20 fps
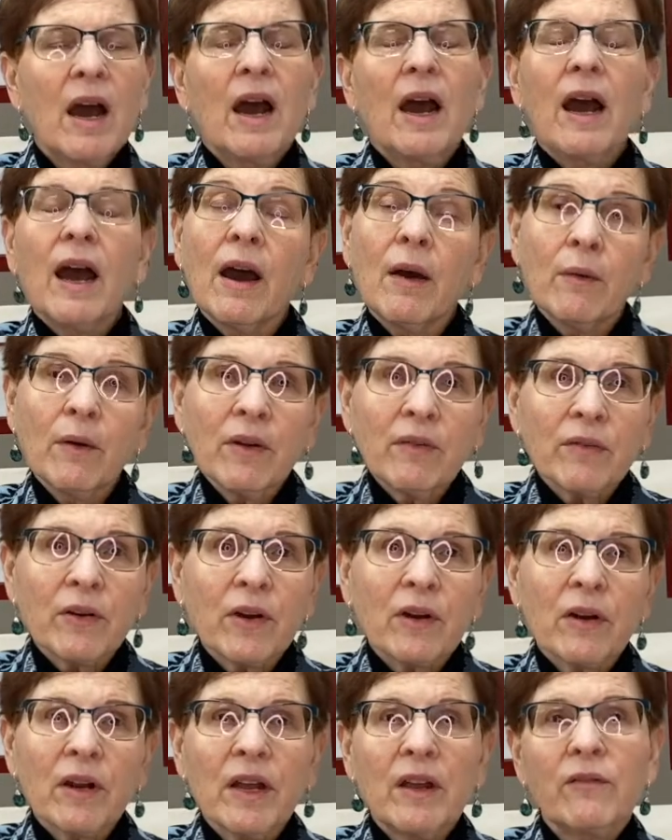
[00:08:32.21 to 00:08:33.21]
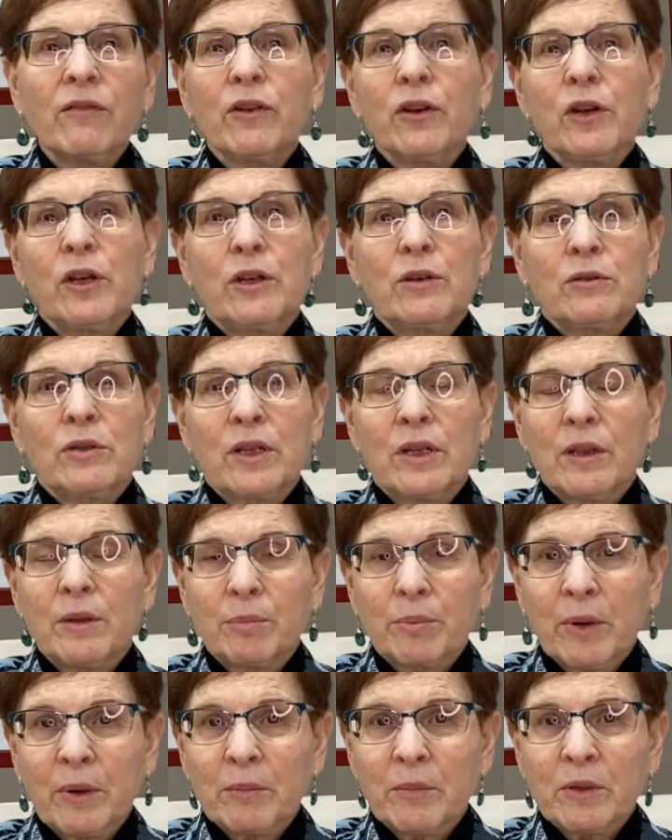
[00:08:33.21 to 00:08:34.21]
However, if you're using the
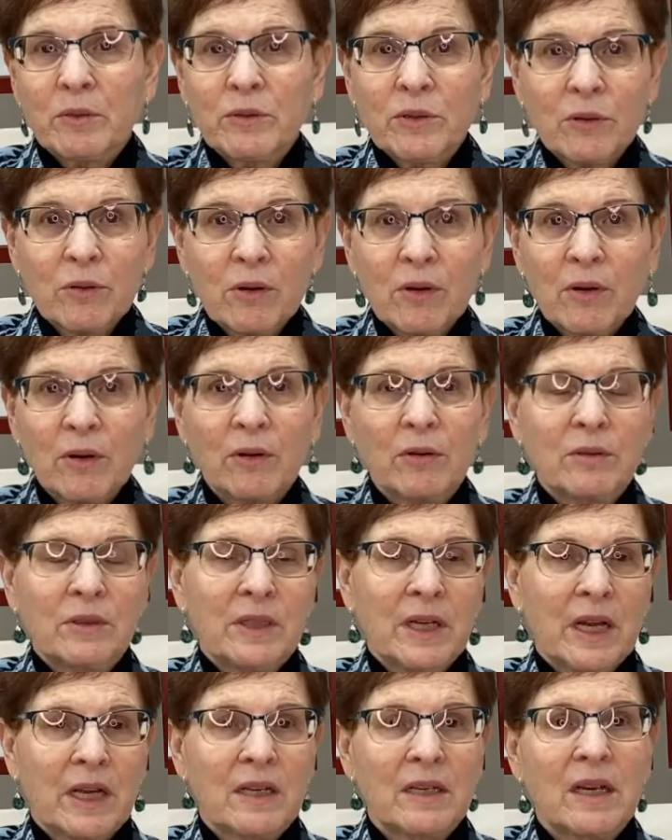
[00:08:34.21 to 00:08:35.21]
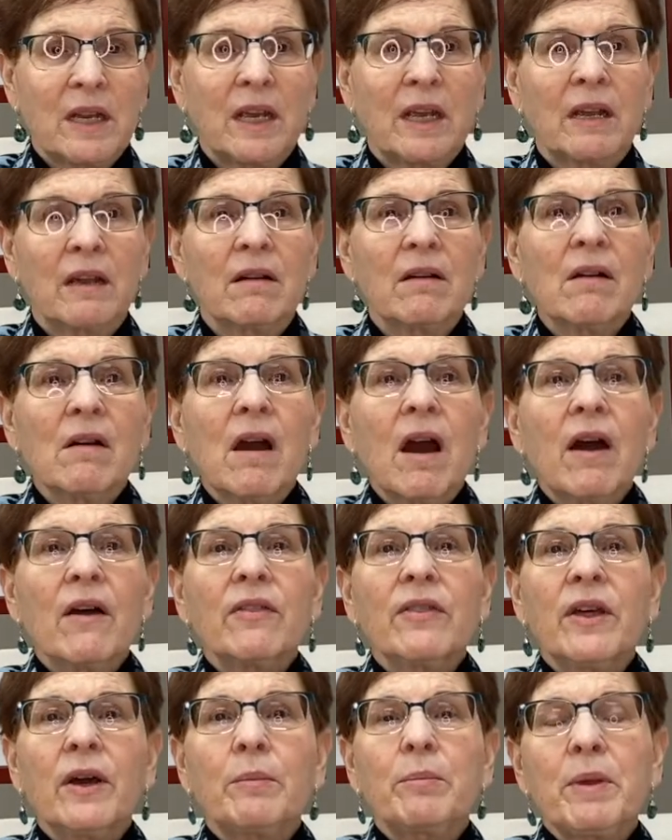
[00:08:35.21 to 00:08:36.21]
Promodoro technique,
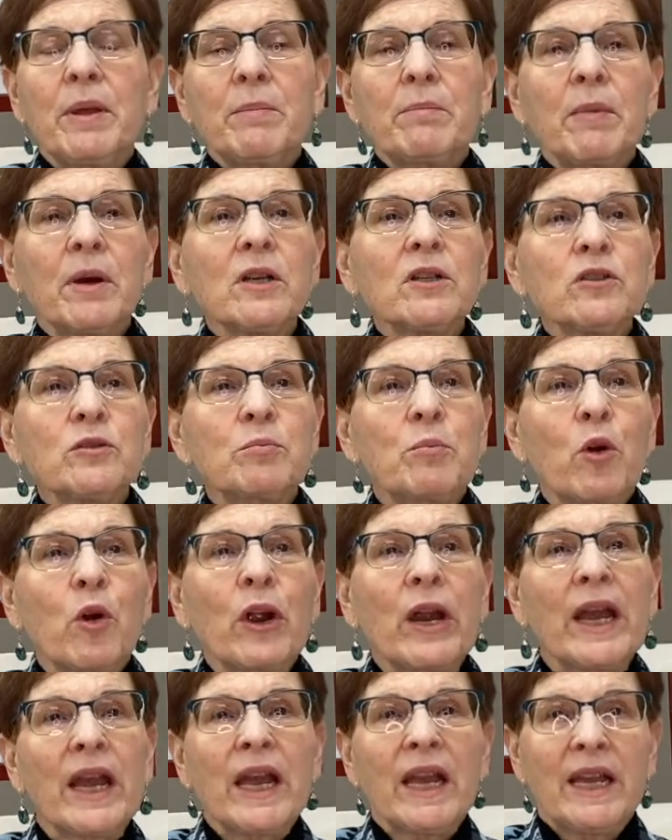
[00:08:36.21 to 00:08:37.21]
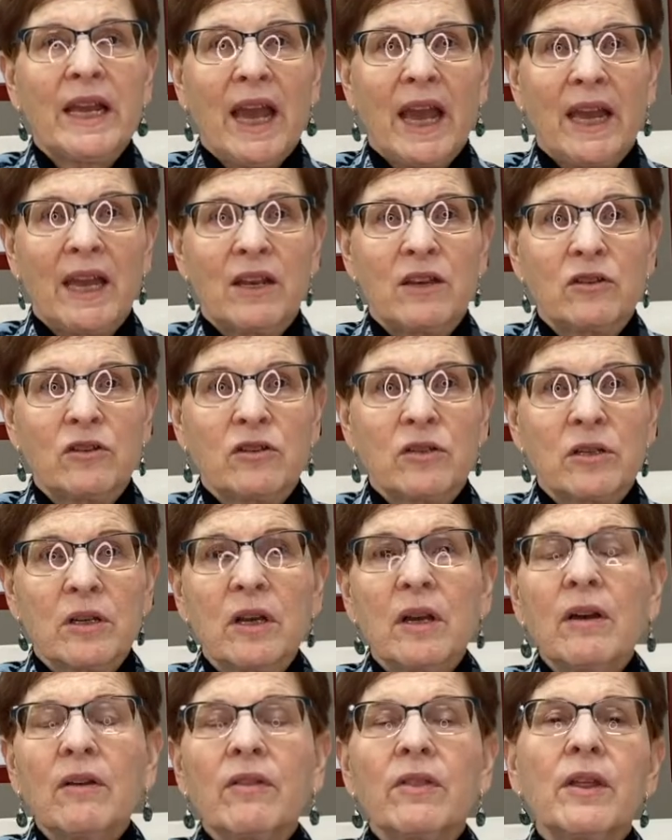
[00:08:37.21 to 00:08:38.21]
they'll be much more engaged,
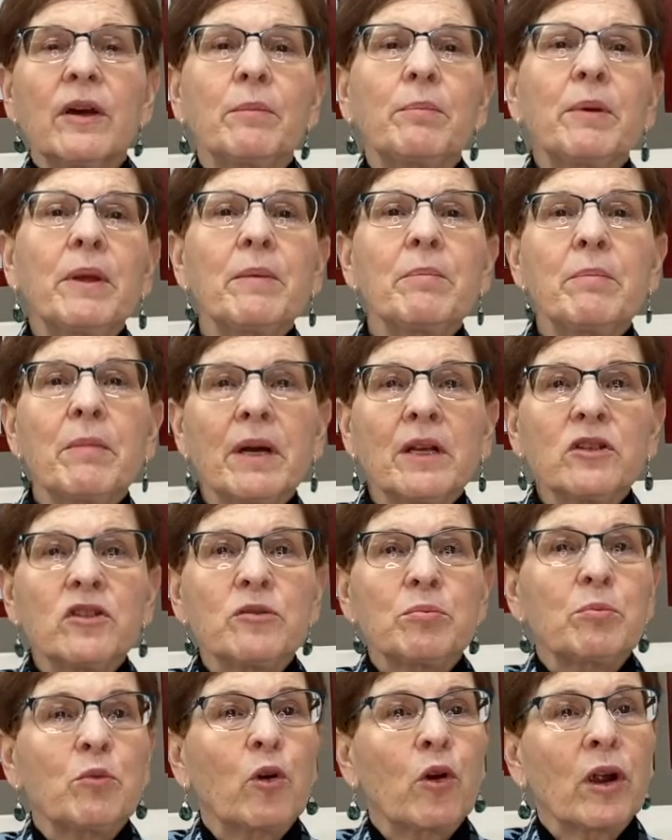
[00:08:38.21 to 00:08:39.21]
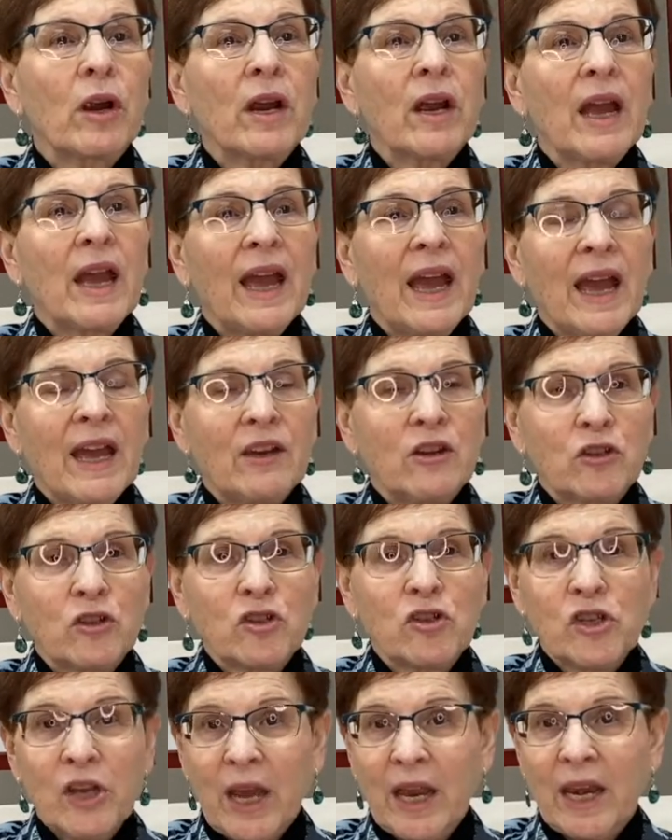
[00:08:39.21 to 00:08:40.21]
they'll be much more
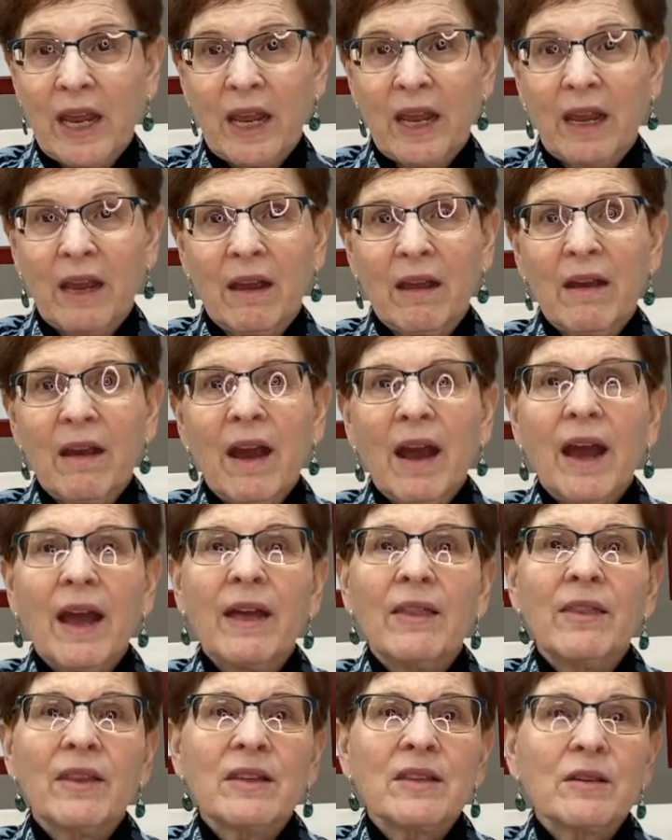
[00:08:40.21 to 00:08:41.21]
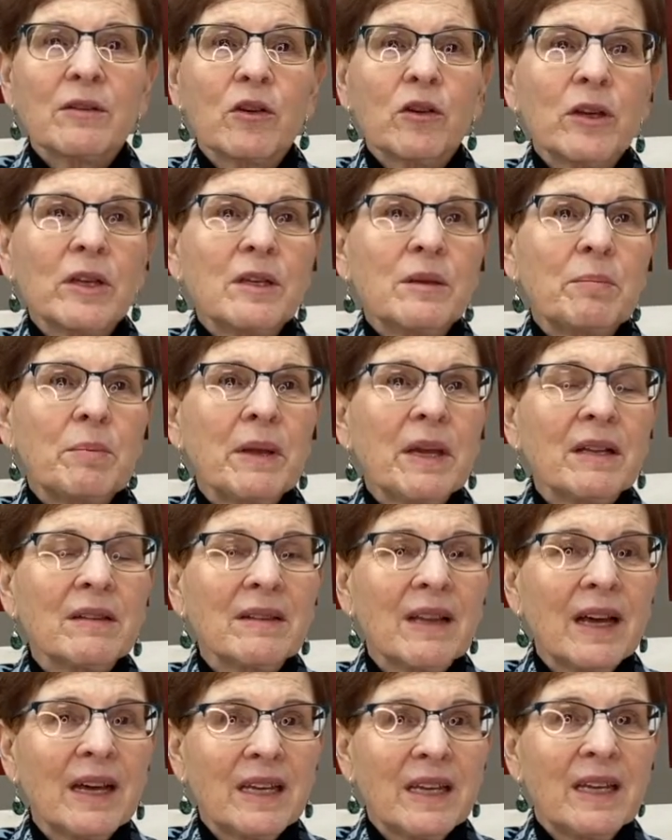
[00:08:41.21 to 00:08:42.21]
energetic, and it's going to be a
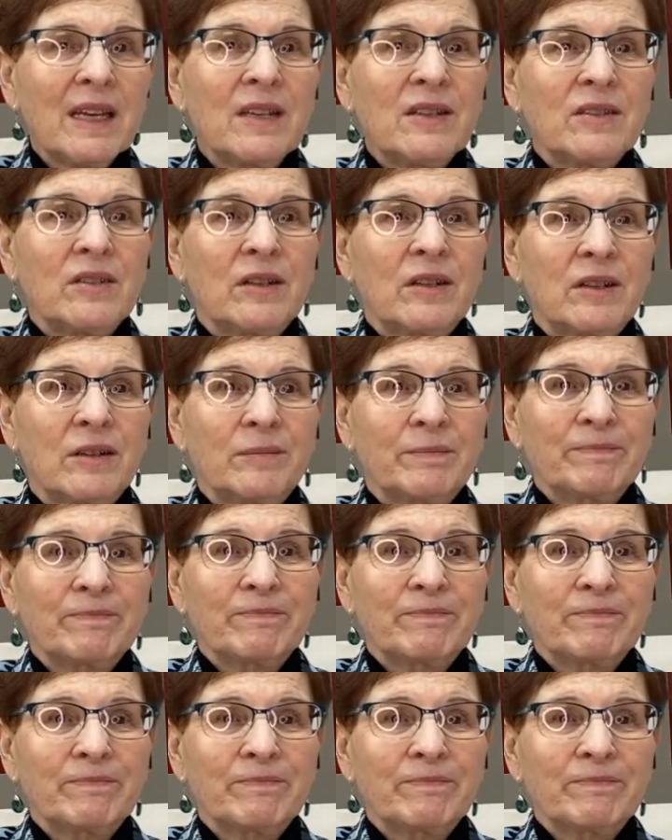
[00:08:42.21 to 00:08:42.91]
lot easier.